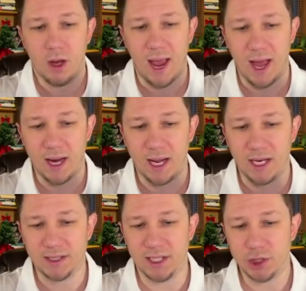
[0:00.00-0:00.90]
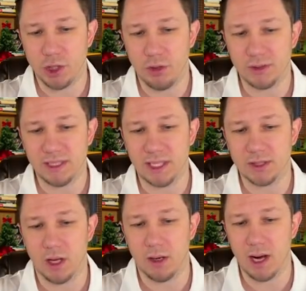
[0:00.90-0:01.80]
and an additional
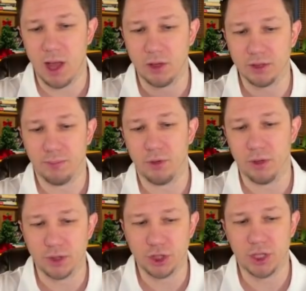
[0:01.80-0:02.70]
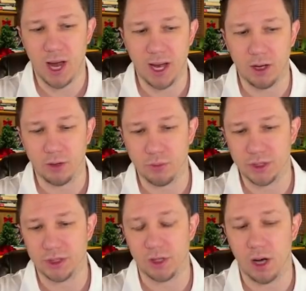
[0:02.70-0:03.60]
$600 per child,
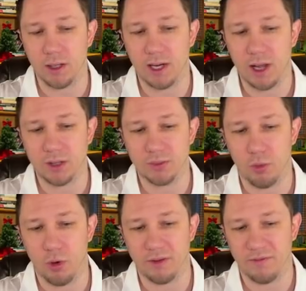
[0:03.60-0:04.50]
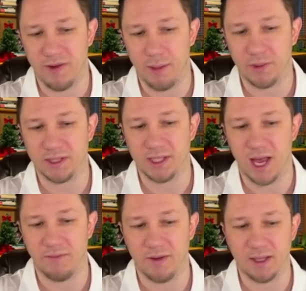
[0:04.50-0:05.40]
which is $100 more than families
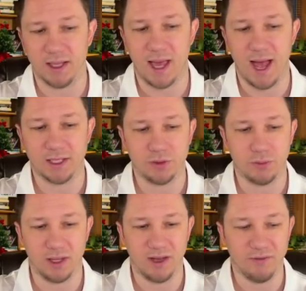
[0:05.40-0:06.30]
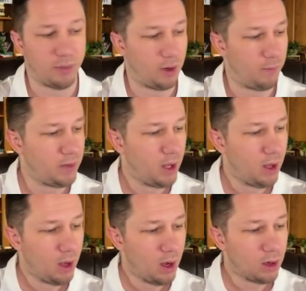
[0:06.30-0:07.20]
gave in the last relief bill.
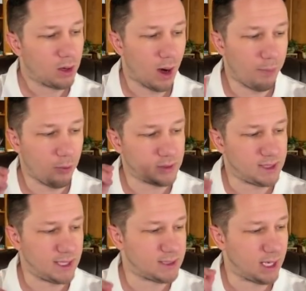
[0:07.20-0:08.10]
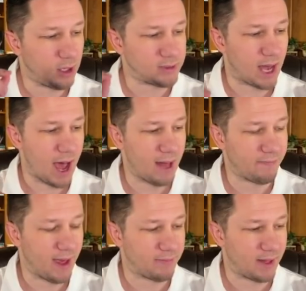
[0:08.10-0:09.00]
Couple details on
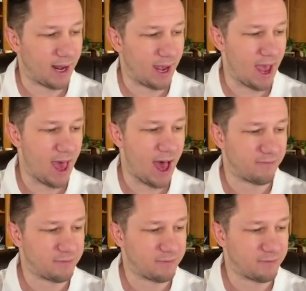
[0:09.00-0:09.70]
that I have.